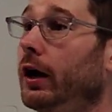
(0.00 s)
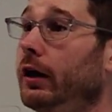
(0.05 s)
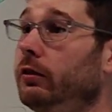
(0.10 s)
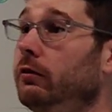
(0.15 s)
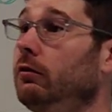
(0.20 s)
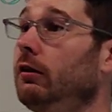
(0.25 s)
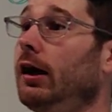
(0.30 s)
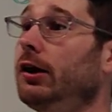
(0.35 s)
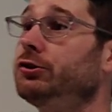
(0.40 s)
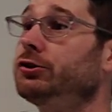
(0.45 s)
Okay,
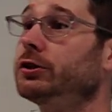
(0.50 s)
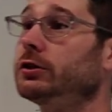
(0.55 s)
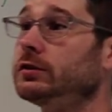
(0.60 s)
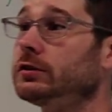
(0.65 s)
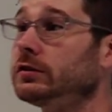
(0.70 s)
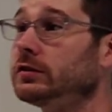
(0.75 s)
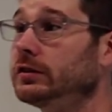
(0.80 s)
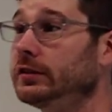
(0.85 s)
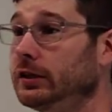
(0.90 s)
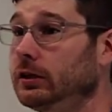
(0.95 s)
the logic
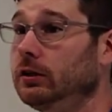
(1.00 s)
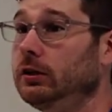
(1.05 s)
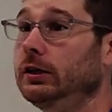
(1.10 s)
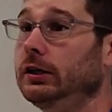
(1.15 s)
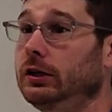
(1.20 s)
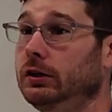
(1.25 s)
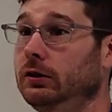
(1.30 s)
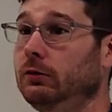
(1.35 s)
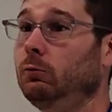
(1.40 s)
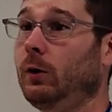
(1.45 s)
is
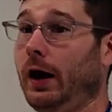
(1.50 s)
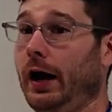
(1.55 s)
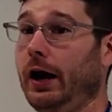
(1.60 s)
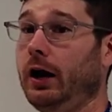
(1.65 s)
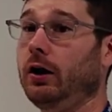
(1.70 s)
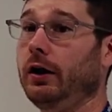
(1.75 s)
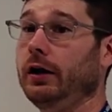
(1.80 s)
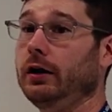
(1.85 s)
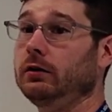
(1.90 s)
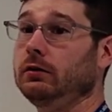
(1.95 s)
still in the
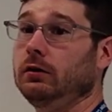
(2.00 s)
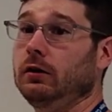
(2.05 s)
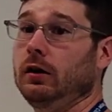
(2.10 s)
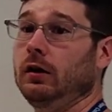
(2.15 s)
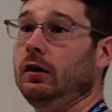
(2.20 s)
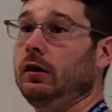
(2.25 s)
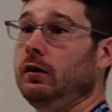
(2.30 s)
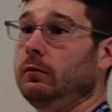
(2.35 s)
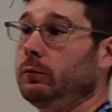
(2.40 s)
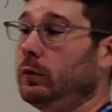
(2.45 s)
wiring,
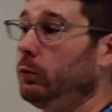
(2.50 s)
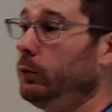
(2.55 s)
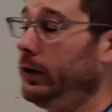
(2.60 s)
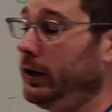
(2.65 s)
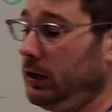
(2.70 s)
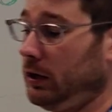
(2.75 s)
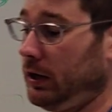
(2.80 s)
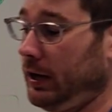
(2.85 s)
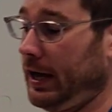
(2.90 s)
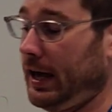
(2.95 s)
but
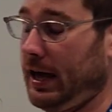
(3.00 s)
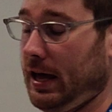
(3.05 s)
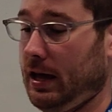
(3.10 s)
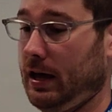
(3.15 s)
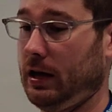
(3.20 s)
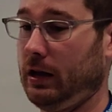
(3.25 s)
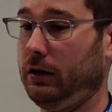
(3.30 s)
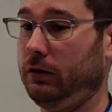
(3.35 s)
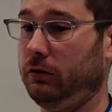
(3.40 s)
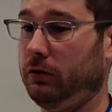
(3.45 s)
we can
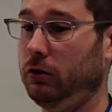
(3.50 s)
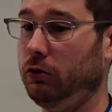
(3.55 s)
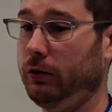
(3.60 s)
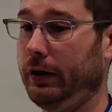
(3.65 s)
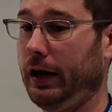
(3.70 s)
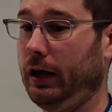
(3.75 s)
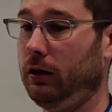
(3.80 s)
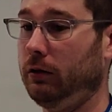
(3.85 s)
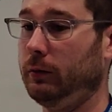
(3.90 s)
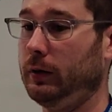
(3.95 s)
add
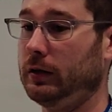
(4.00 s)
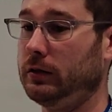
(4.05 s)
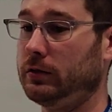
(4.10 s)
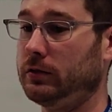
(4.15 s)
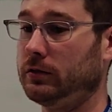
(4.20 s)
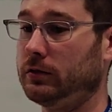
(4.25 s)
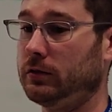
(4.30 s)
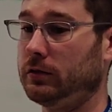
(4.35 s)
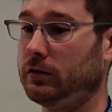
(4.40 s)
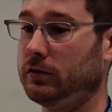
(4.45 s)
new
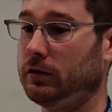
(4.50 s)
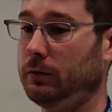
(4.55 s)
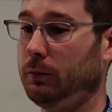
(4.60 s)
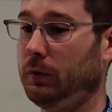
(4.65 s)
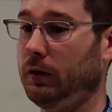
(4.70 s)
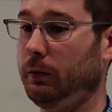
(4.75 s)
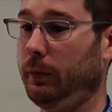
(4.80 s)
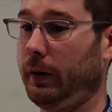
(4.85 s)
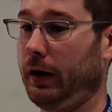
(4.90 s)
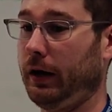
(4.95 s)
elements
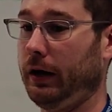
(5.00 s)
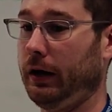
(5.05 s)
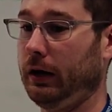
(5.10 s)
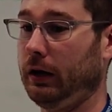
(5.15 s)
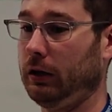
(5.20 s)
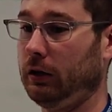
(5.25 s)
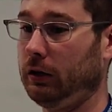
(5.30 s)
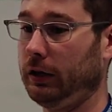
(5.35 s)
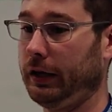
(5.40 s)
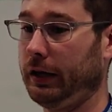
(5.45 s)
simply
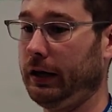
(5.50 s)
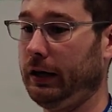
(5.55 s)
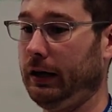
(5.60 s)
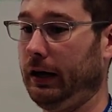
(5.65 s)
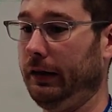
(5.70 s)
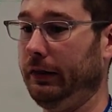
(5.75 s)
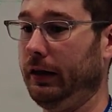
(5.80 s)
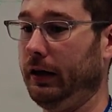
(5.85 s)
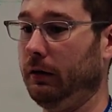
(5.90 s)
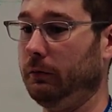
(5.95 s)
by clicking
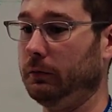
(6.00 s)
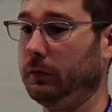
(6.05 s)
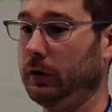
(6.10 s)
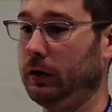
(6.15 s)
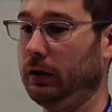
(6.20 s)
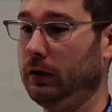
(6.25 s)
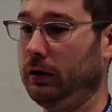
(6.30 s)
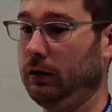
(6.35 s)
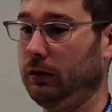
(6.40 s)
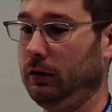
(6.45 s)
on them
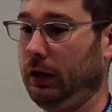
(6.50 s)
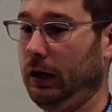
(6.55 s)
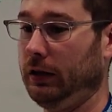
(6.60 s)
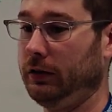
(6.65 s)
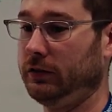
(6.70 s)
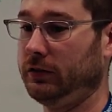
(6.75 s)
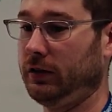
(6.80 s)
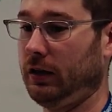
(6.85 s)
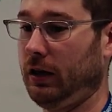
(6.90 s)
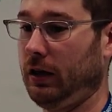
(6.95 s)

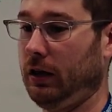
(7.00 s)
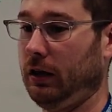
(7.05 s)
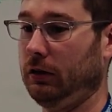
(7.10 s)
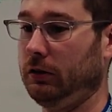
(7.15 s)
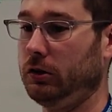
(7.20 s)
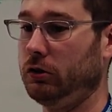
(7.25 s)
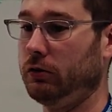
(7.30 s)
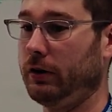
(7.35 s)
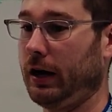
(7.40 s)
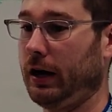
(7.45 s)
and
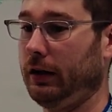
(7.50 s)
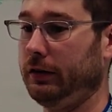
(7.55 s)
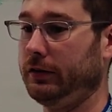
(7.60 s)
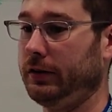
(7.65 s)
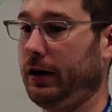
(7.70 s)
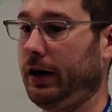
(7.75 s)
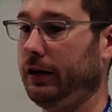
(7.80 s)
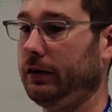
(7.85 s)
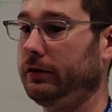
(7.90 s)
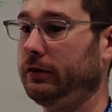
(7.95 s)
saying new
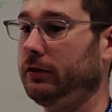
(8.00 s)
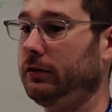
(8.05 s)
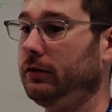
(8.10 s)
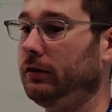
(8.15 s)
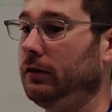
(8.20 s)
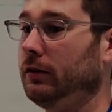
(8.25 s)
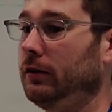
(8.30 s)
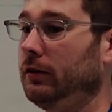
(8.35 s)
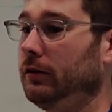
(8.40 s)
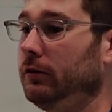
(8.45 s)
contact,
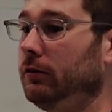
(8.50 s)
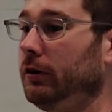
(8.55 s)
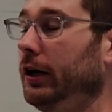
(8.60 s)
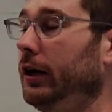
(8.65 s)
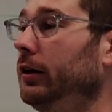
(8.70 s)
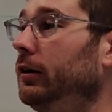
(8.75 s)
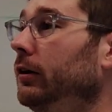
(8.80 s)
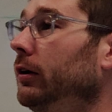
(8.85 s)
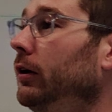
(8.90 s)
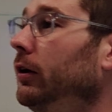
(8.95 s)

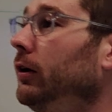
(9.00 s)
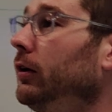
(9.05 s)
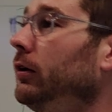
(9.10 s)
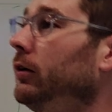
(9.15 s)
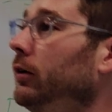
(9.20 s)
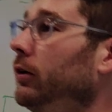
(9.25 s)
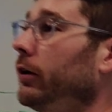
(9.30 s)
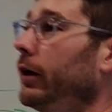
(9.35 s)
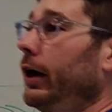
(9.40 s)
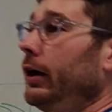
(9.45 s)
right?
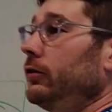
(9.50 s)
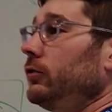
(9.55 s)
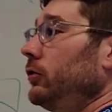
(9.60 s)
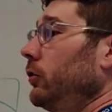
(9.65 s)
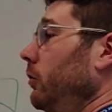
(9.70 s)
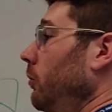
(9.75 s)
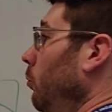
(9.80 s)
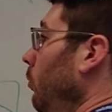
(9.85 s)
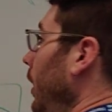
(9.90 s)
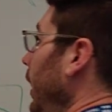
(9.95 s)
Okay, so the